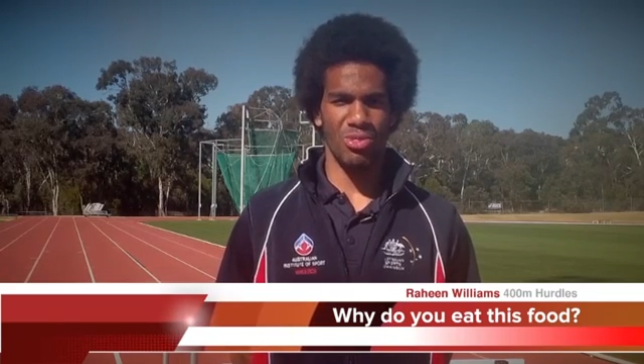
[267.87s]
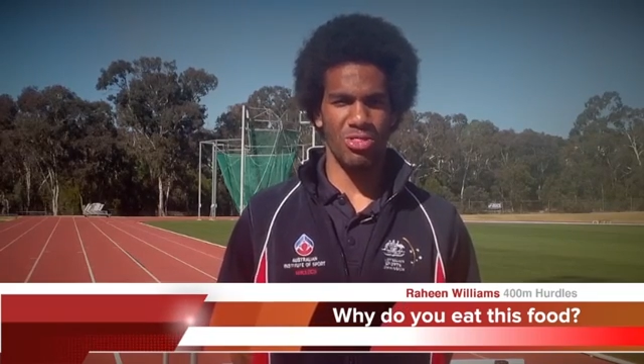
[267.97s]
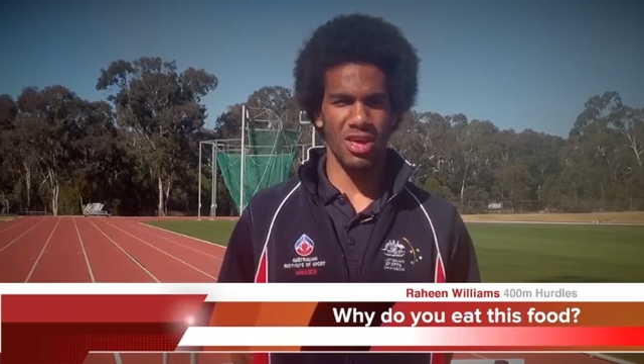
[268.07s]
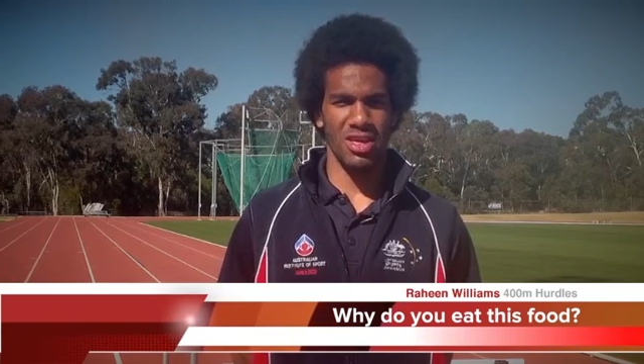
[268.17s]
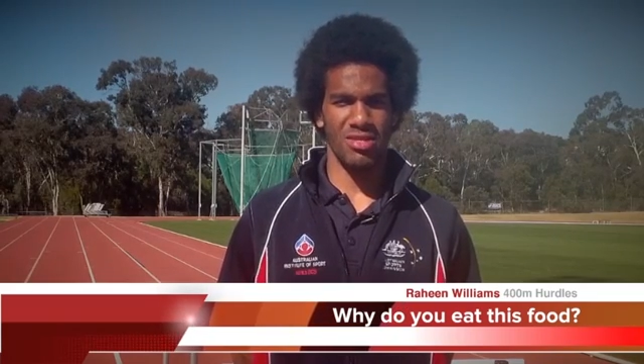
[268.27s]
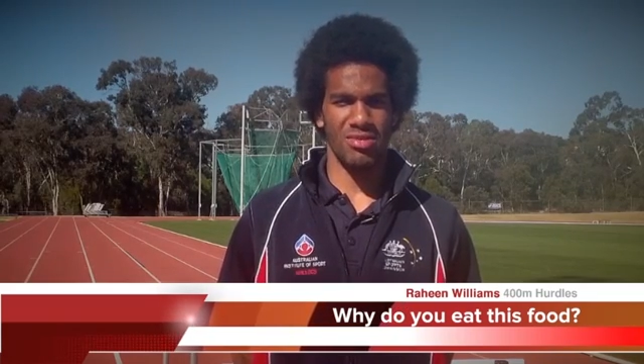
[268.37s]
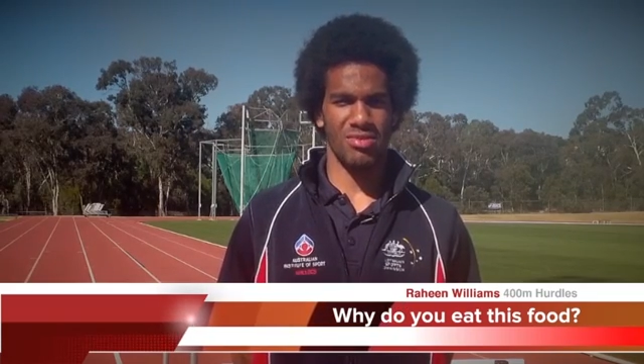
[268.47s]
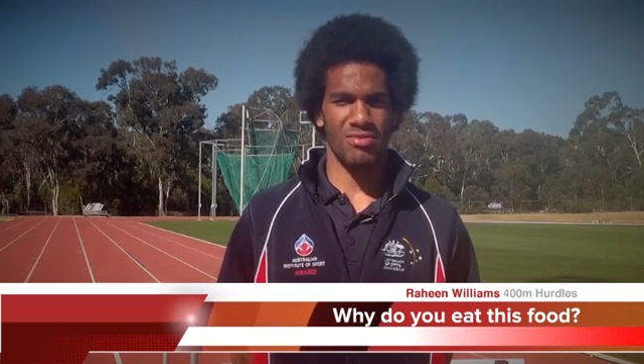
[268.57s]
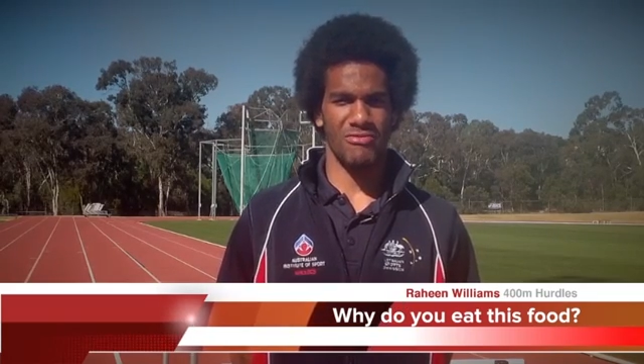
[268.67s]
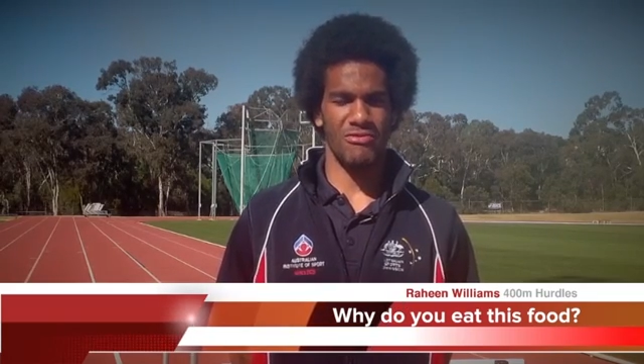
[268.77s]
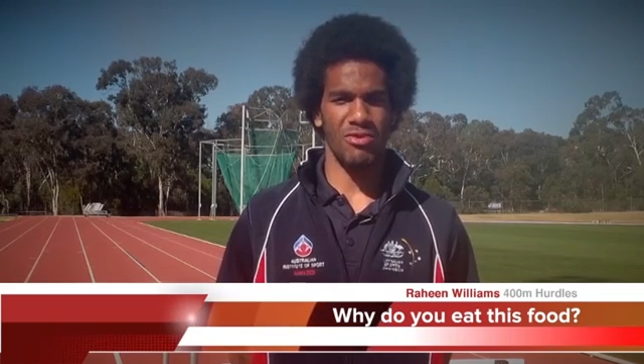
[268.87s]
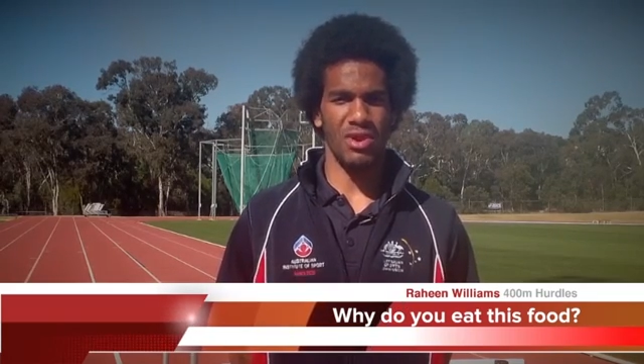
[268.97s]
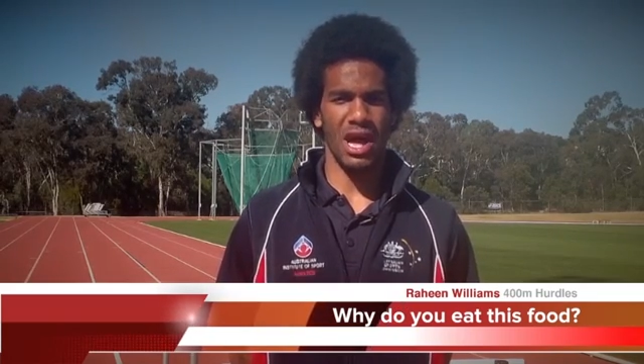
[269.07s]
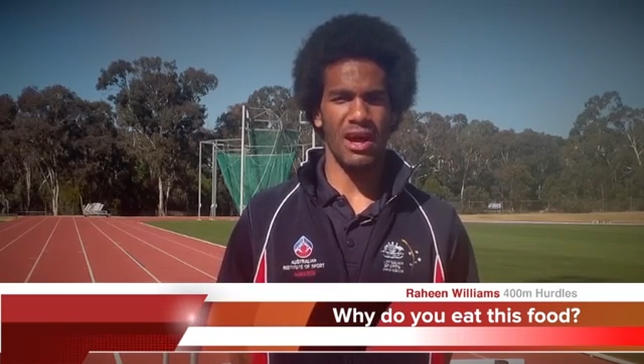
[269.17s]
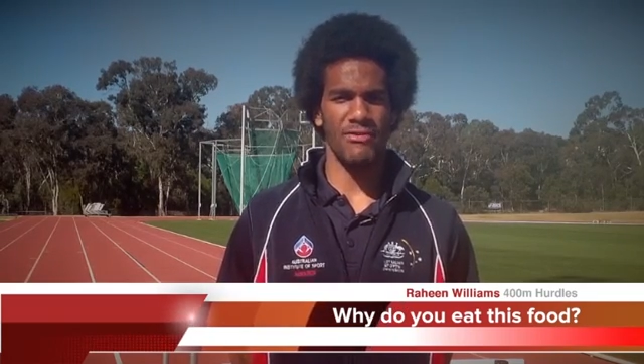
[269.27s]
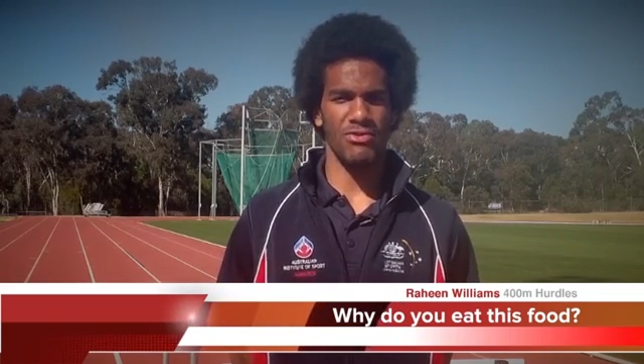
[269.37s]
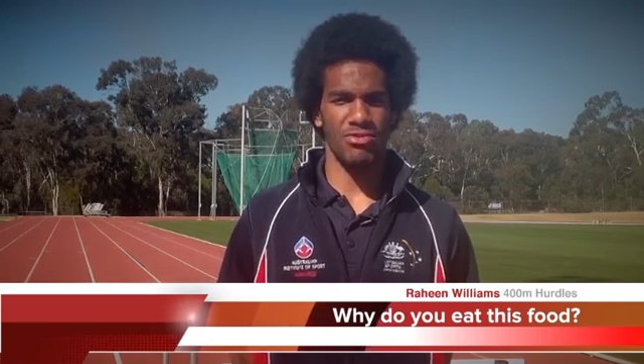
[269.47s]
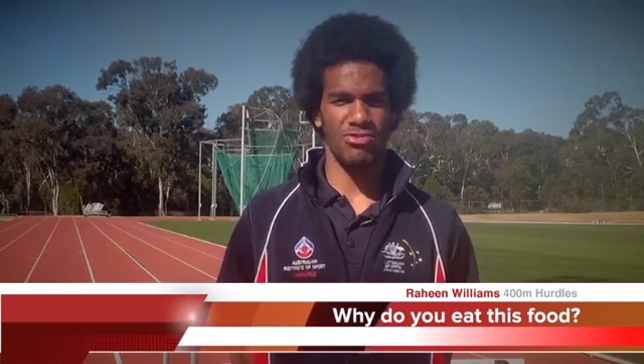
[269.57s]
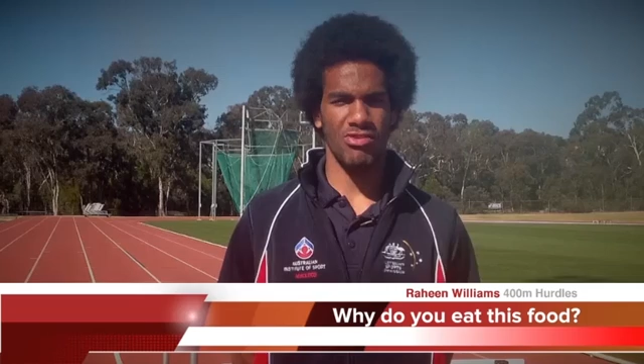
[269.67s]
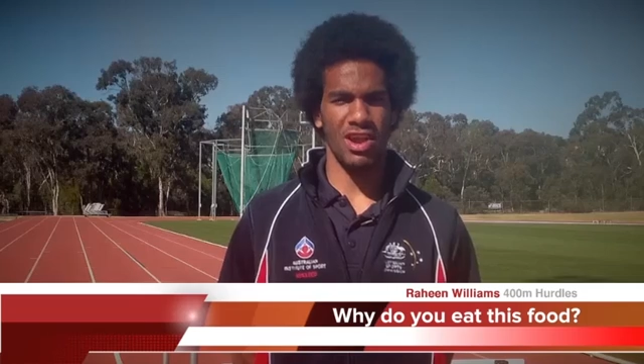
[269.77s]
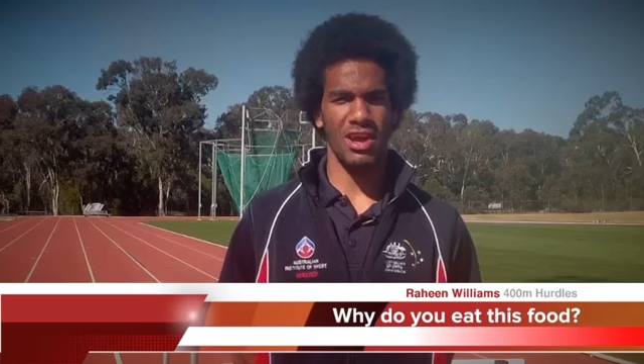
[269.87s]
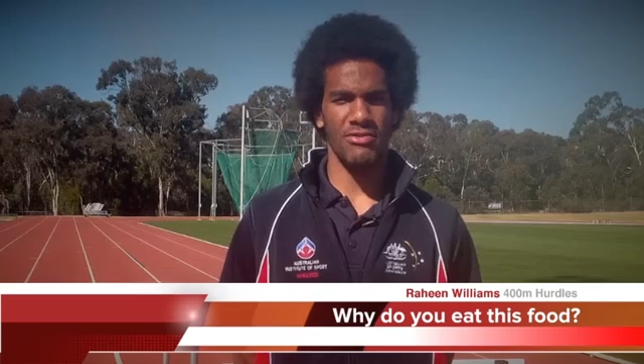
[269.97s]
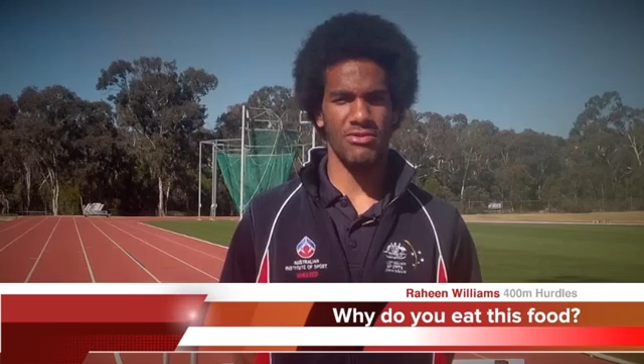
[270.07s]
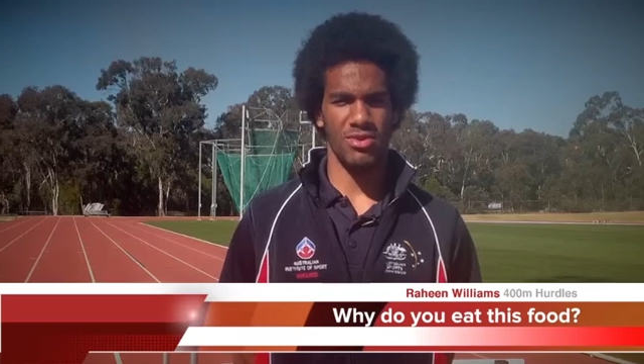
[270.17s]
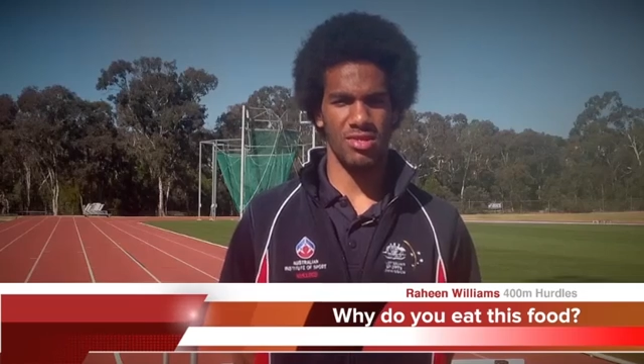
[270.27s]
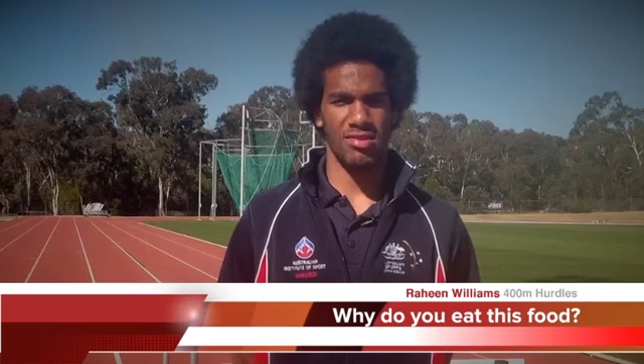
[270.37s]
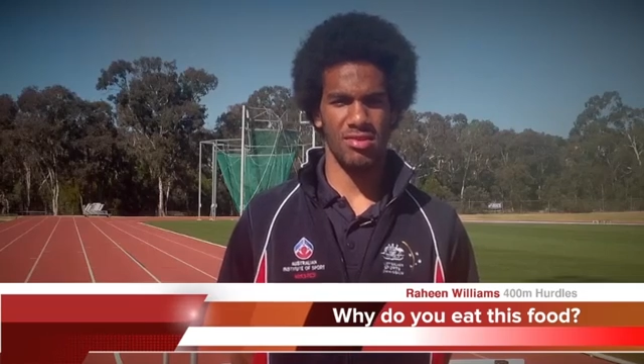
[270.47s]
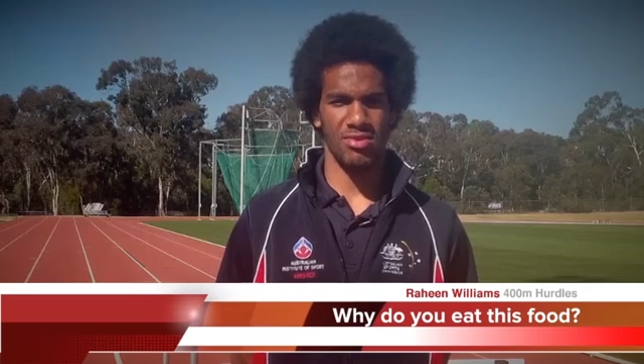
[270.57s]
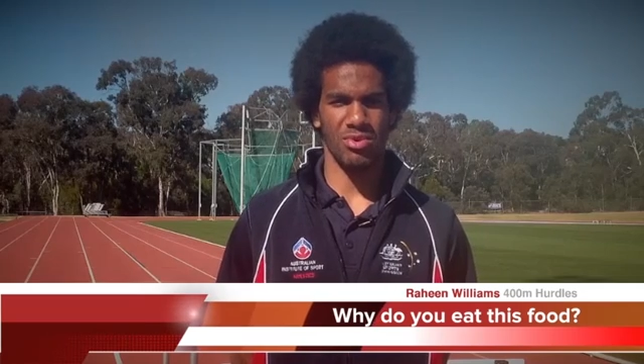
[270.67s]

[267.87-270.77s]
good thing is food afterwards, straight afterwards,